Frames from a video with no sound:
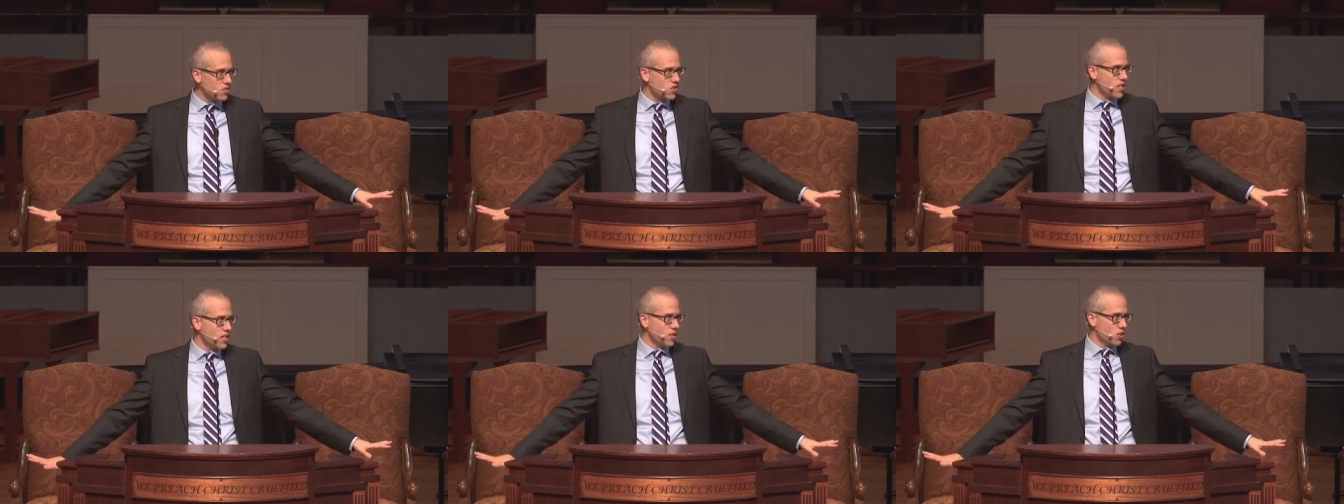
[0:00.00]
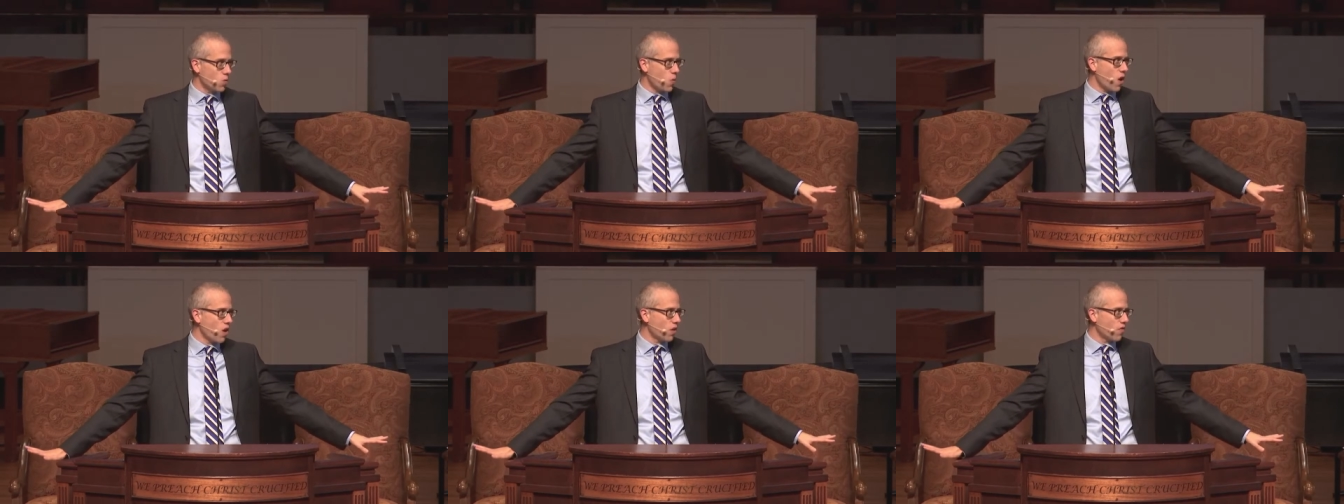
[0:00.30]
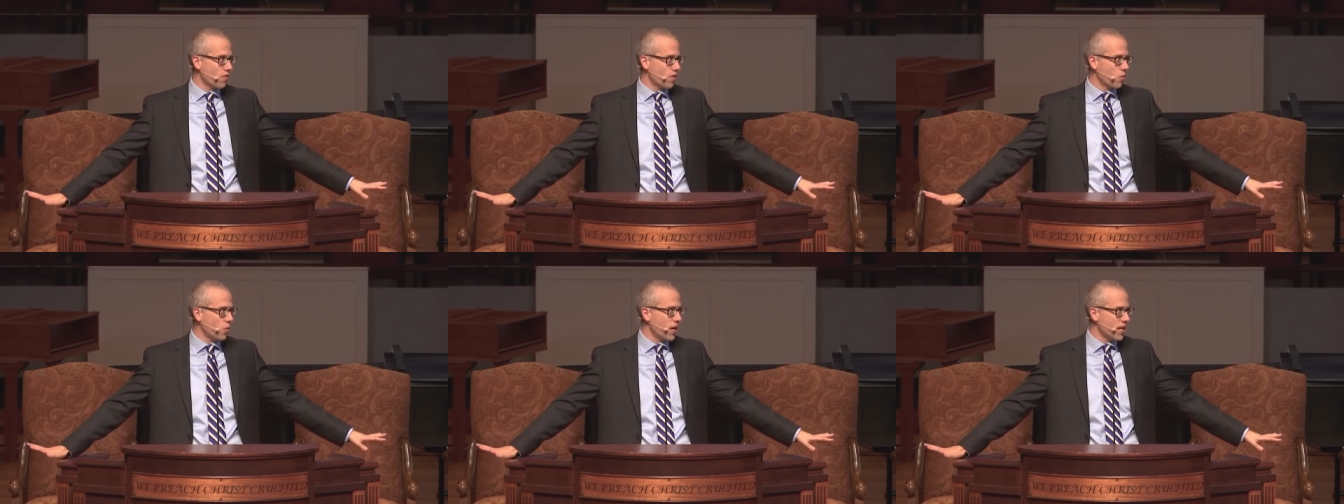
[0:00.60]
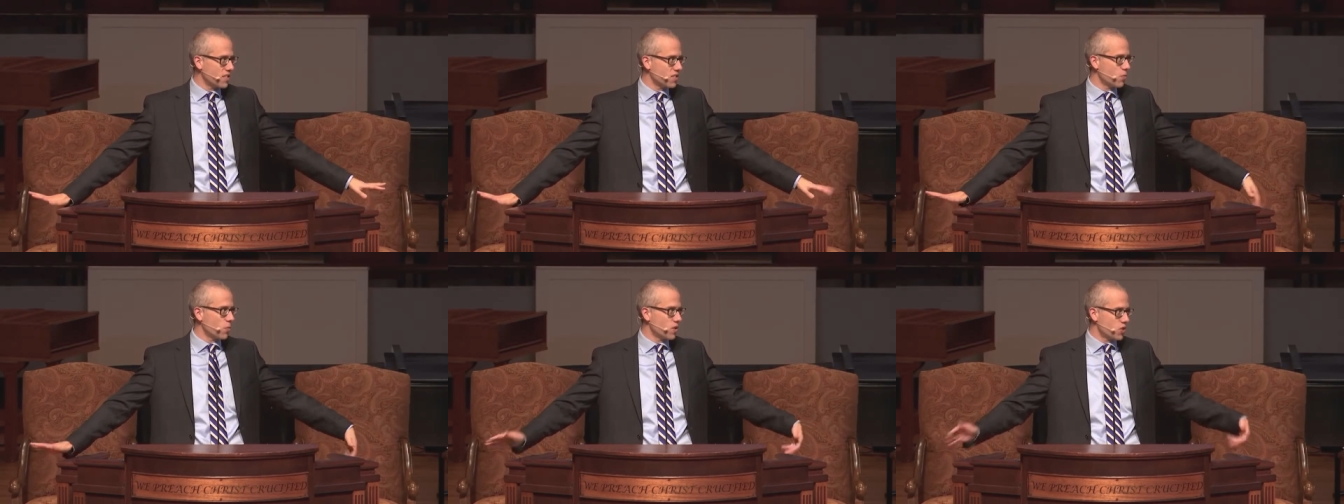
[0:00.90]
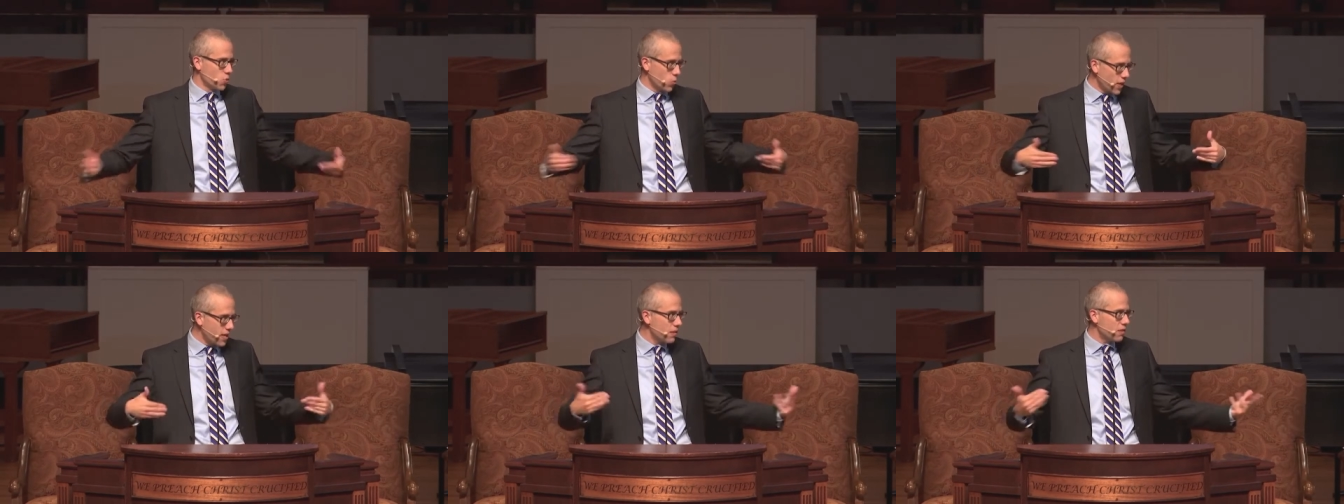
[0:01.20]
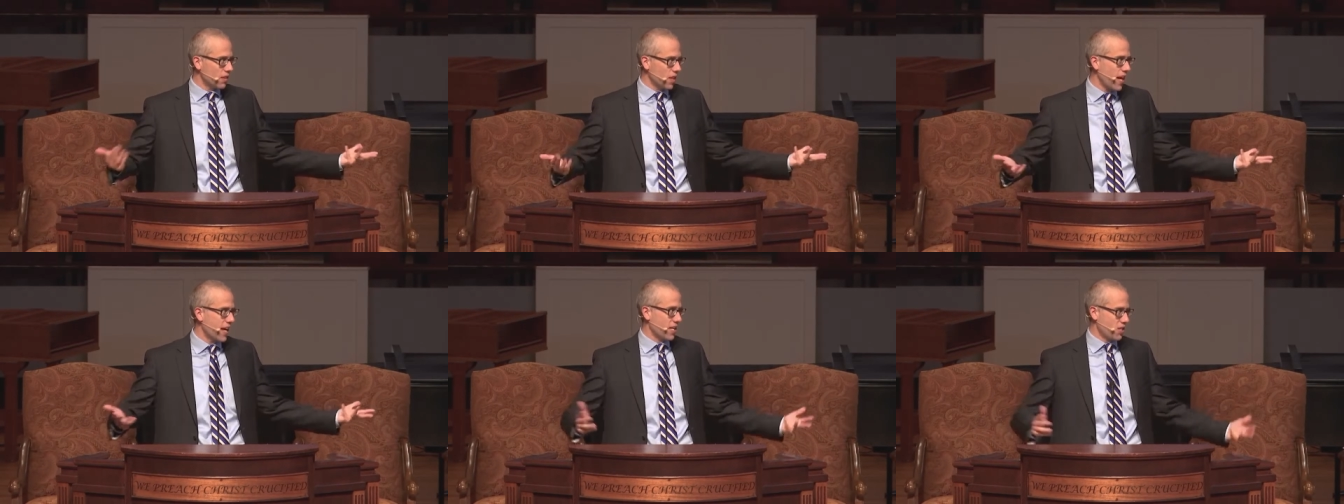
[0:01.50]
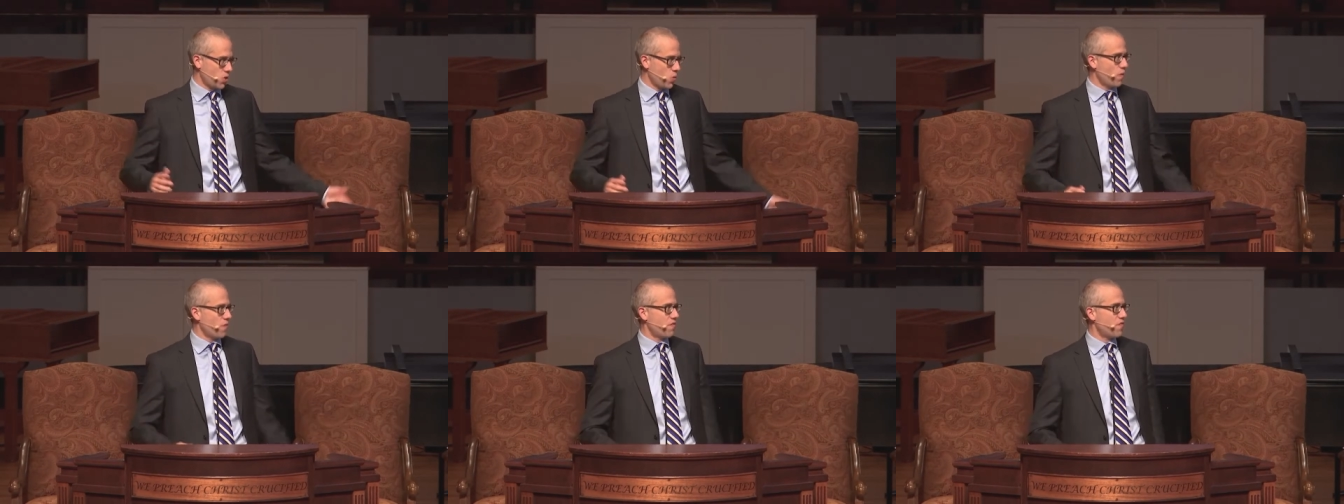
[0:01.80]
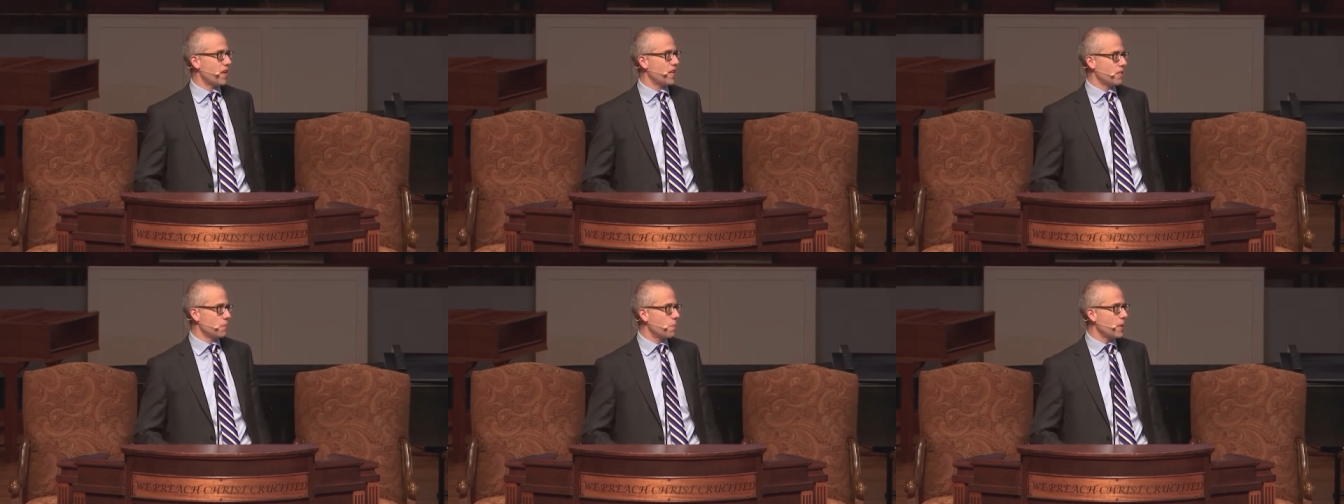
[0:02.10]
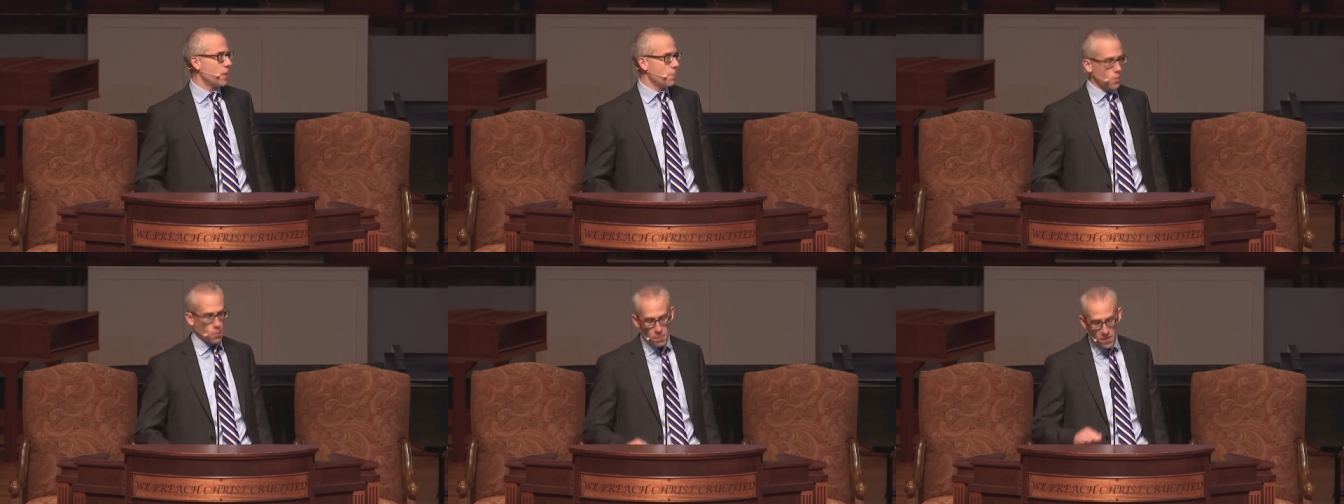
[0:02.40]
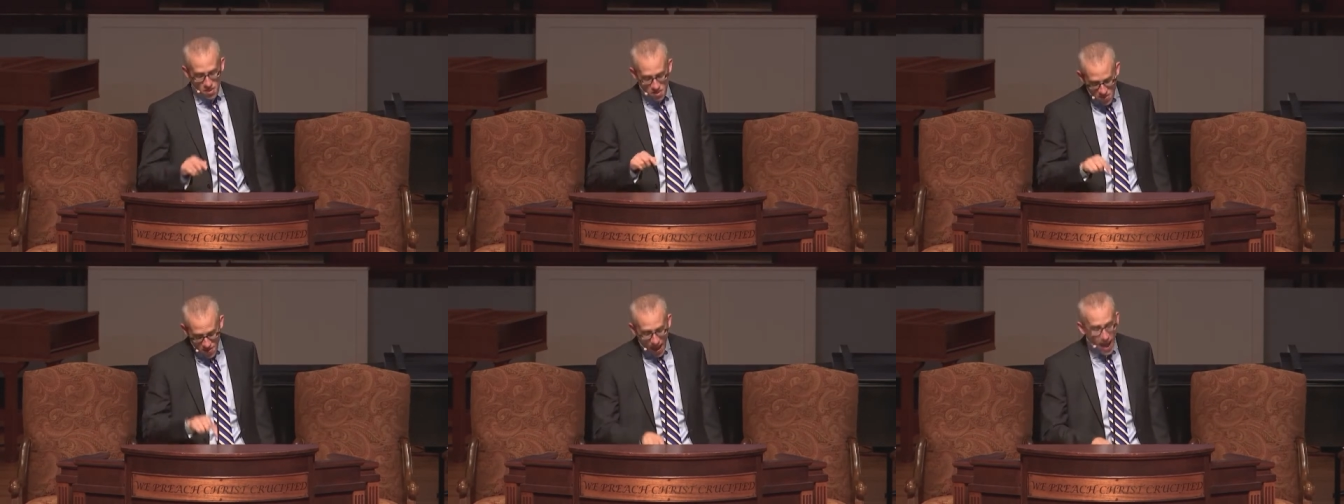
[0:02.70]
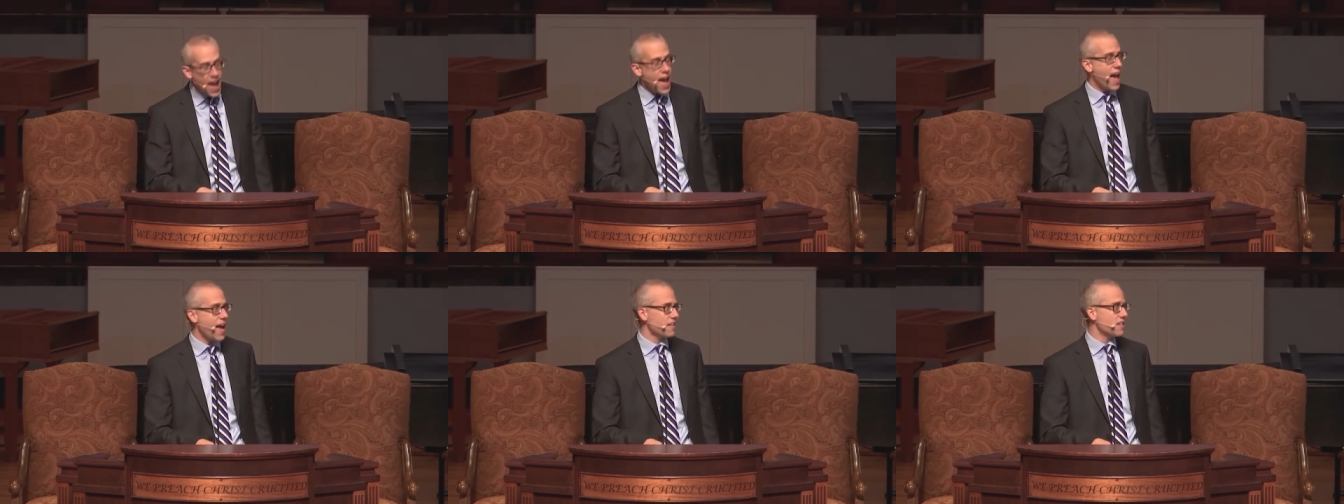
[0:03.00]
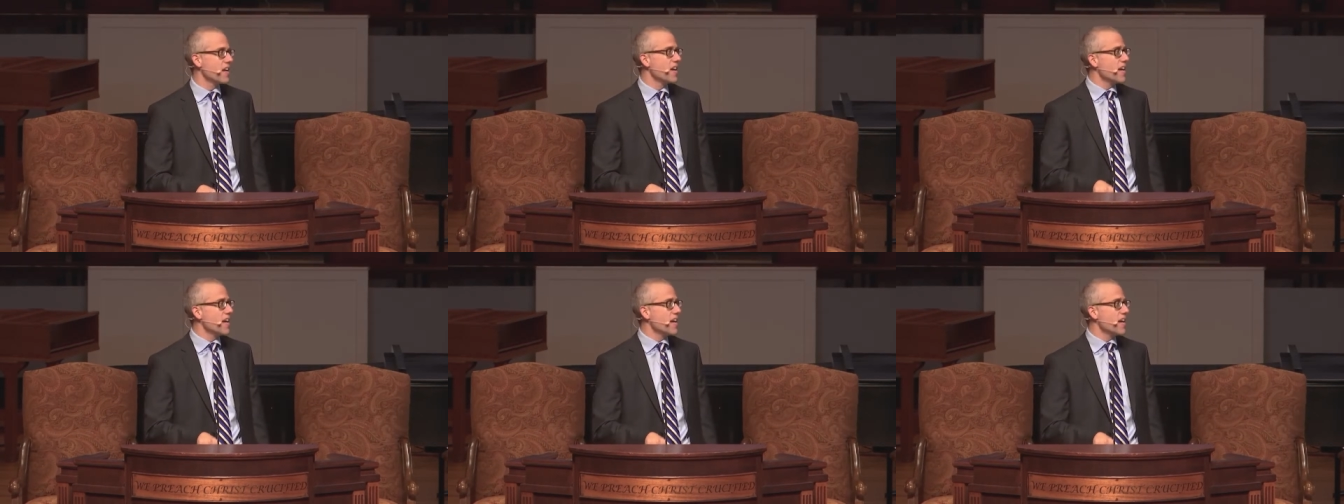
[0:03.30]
seat to all of the ways in which we like to offend people. But that